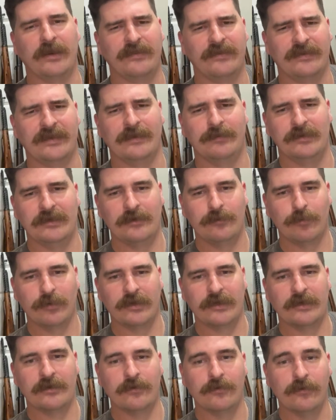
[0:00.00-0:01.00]
I think that'd be
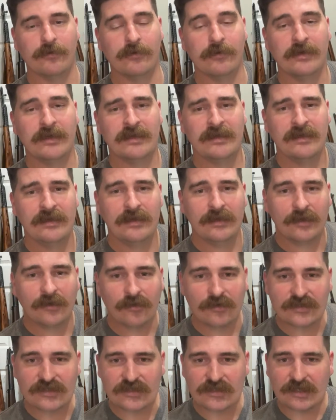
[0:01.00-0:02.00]
pretty cool.
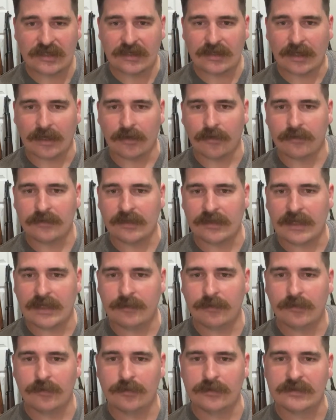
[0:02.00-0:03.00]
Christian, I heard the
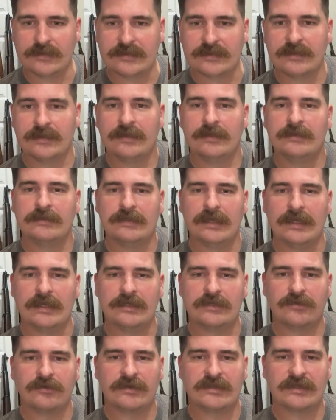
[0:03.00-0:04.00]
Nambu was
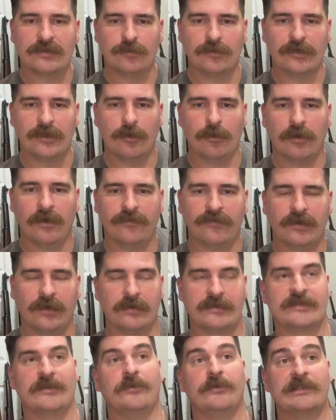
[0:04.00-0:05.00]
dangerous and would go off on
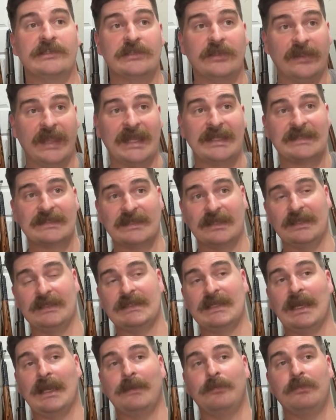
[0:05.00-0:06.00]
its own. So that's the
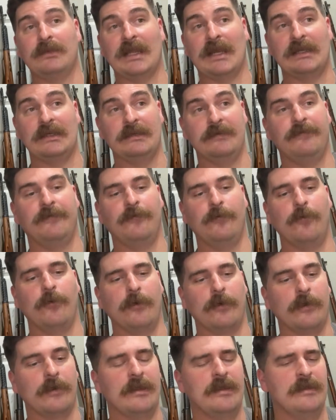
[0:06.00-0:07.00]
Type 94.